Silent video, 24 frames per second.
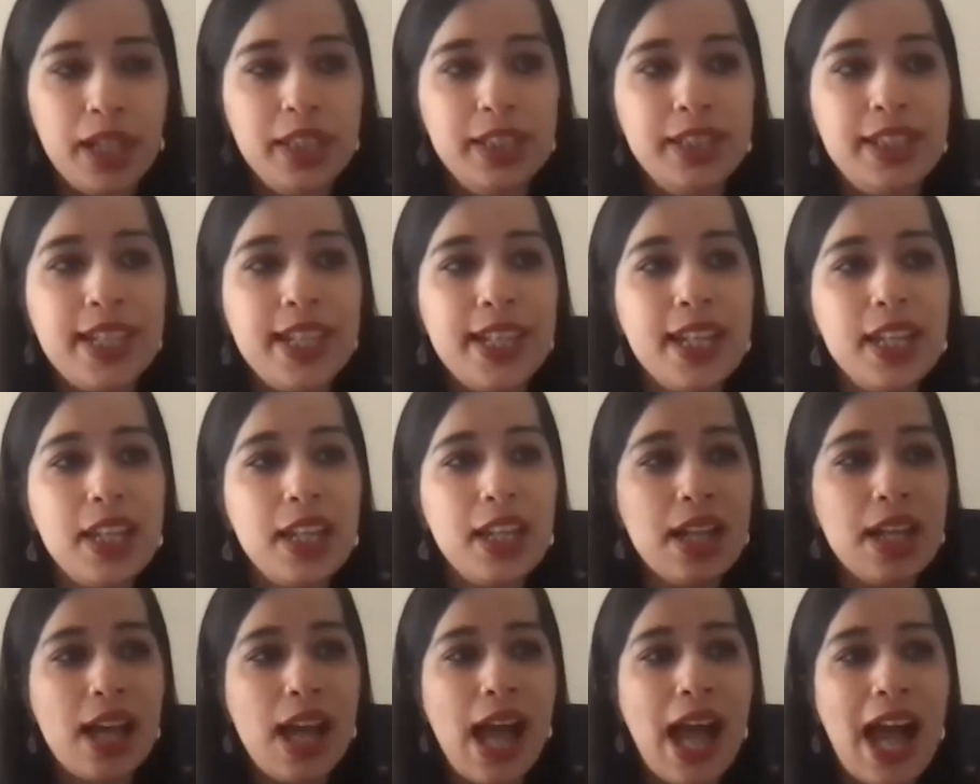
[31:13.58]

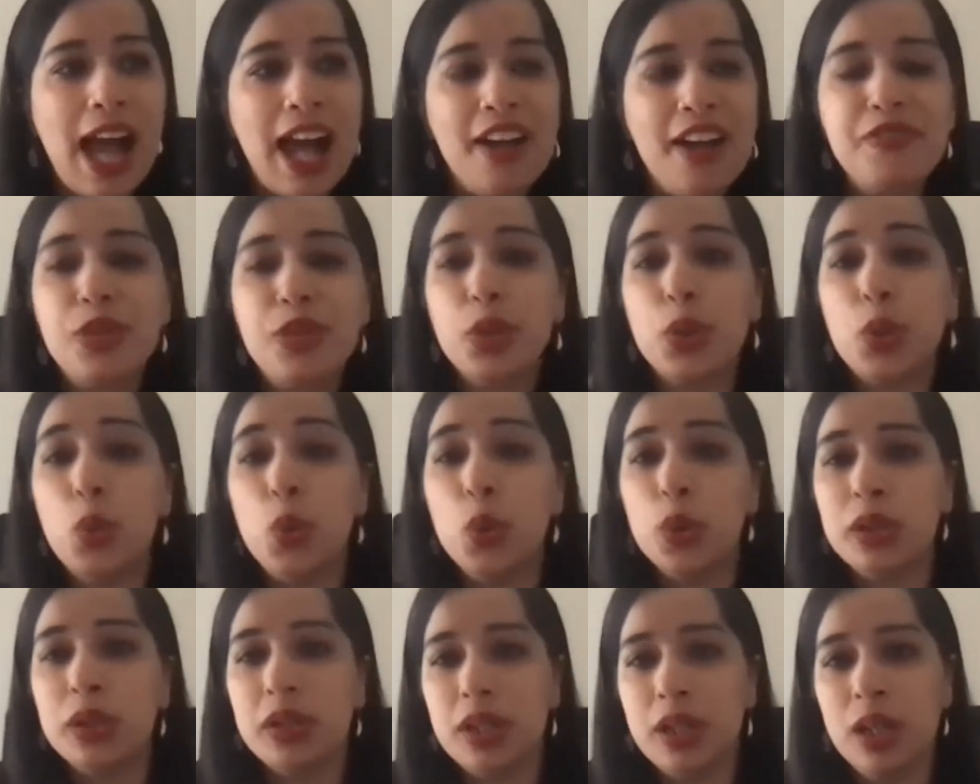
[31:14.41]
They
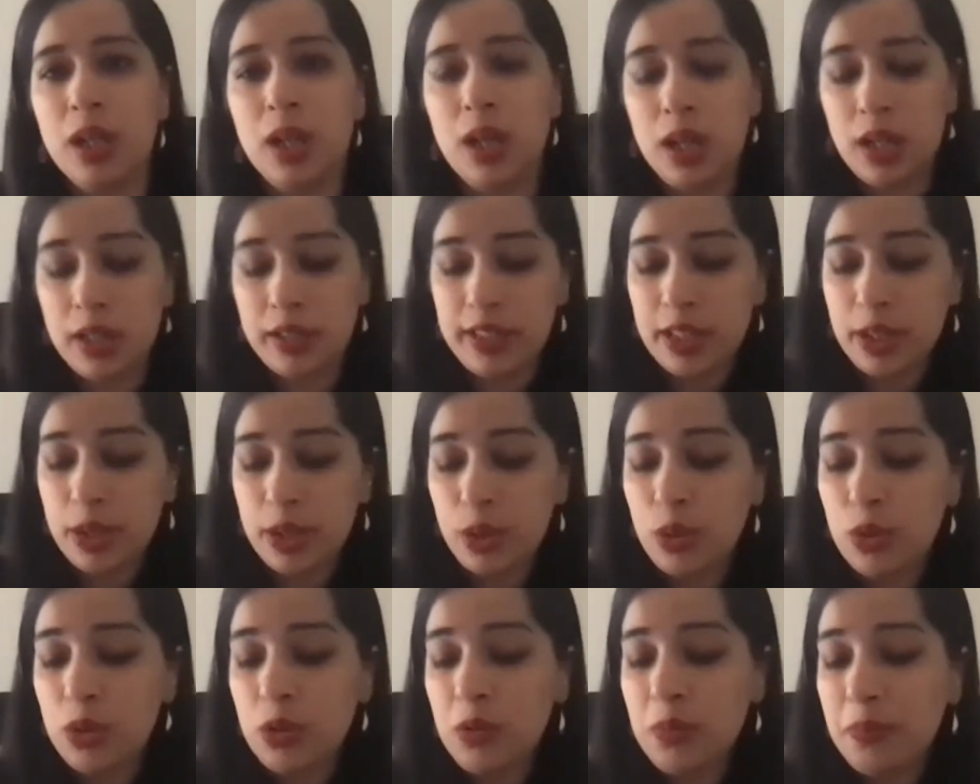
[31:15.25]

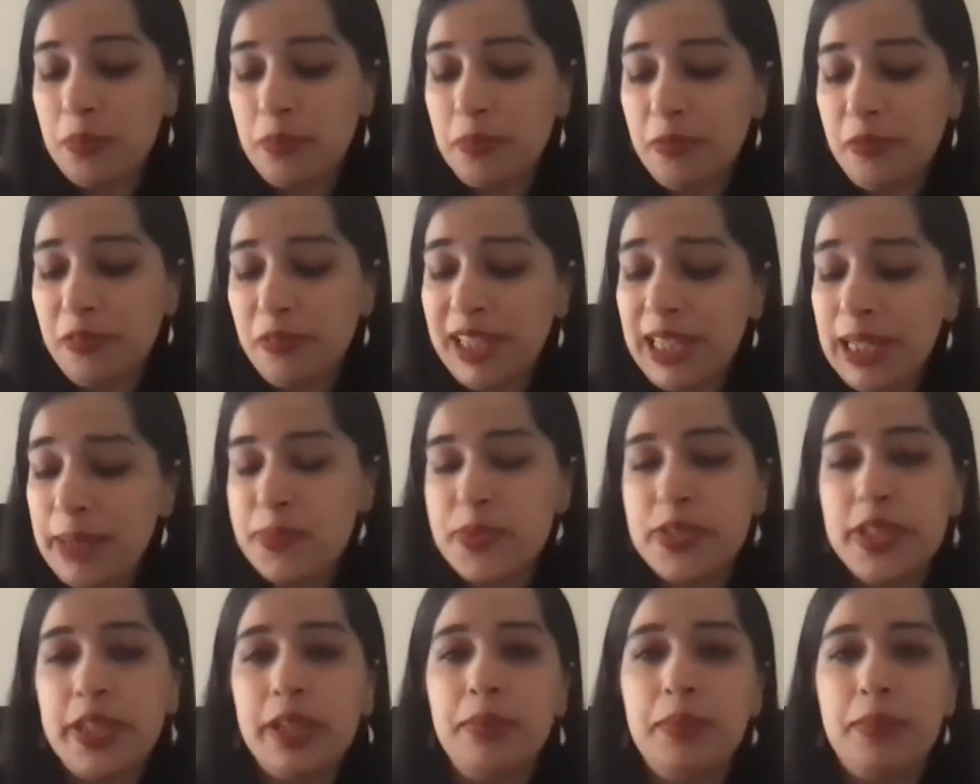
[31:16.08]
grow
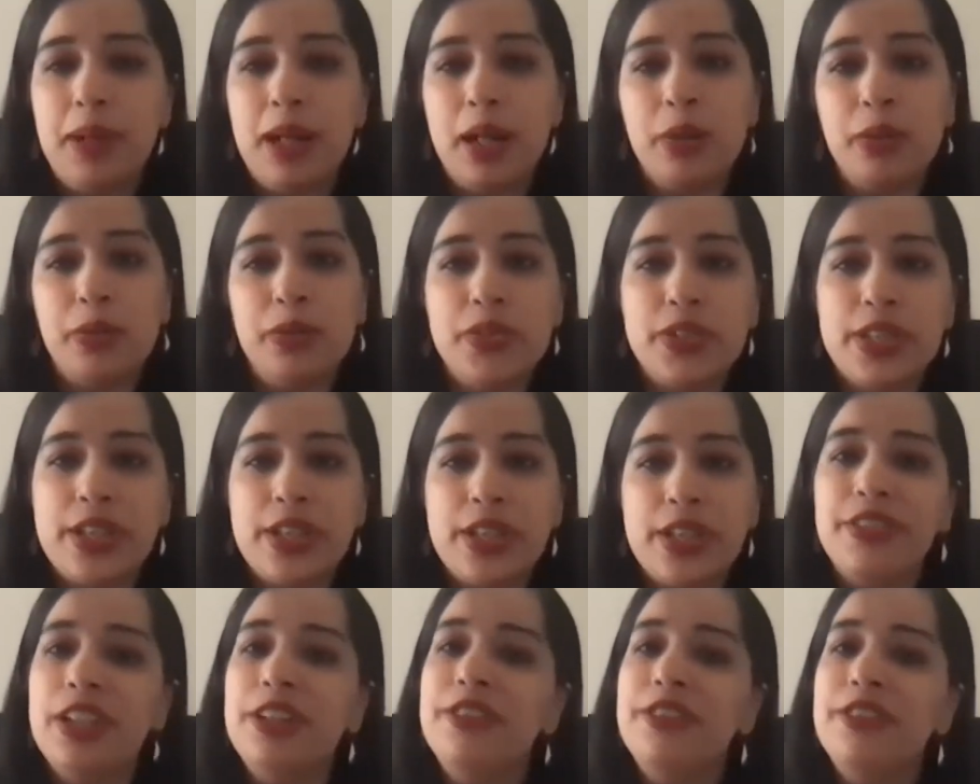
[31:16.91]
leaps and
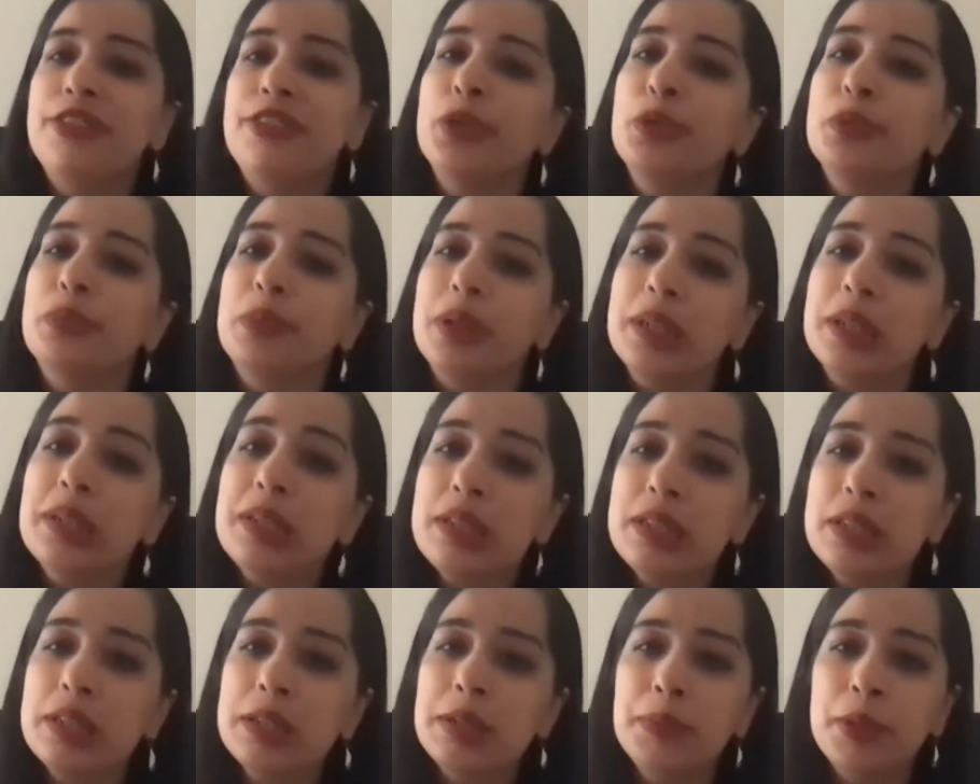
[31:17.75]
bounds every few
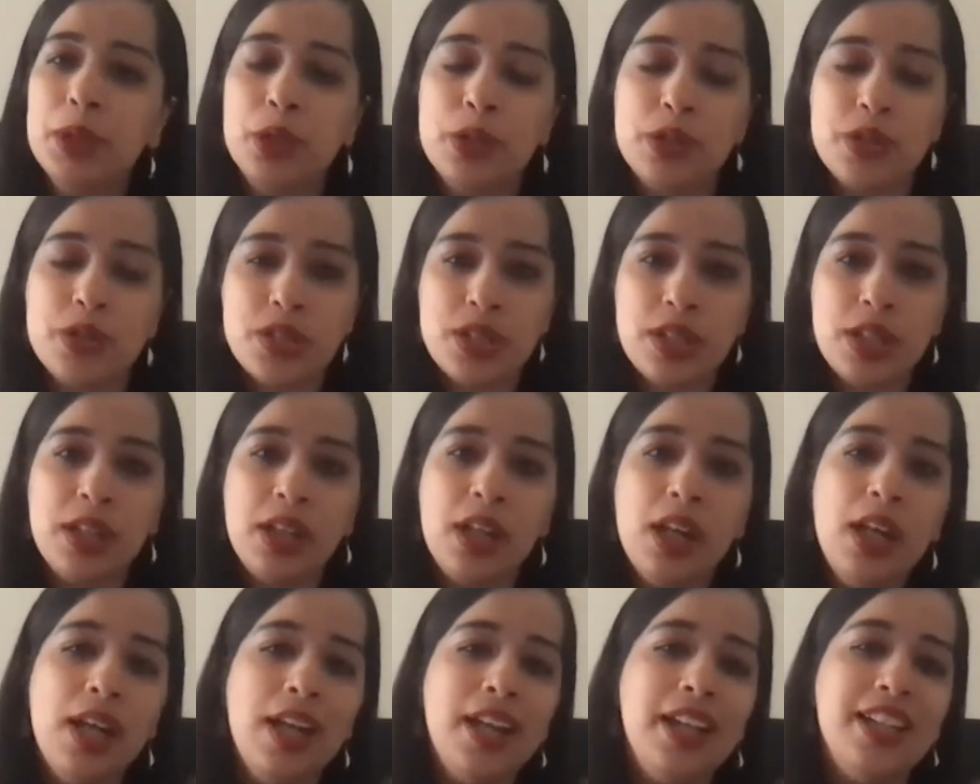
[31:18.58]
months because
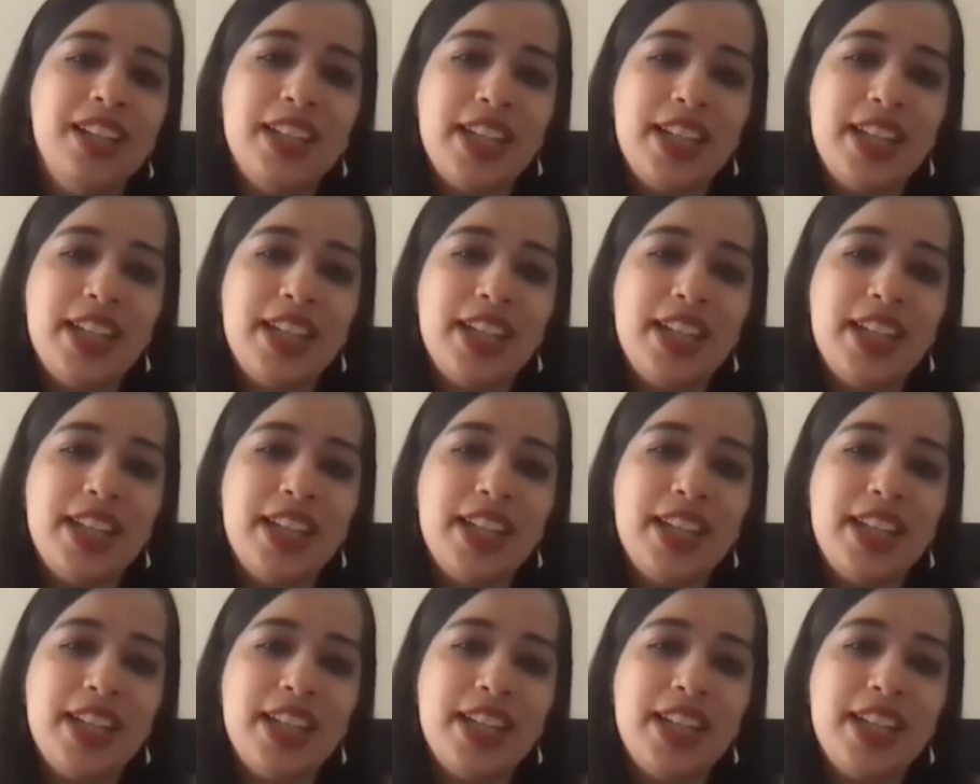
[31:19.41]
the